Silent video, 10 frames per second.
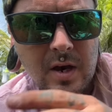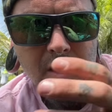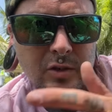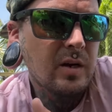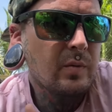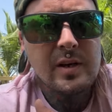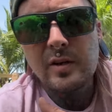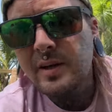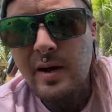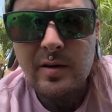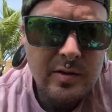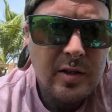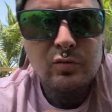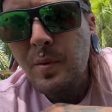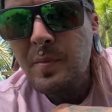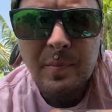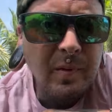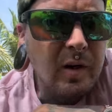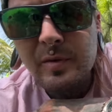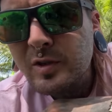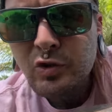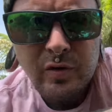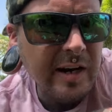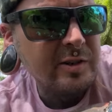so that way your cows can rub up on them and scratch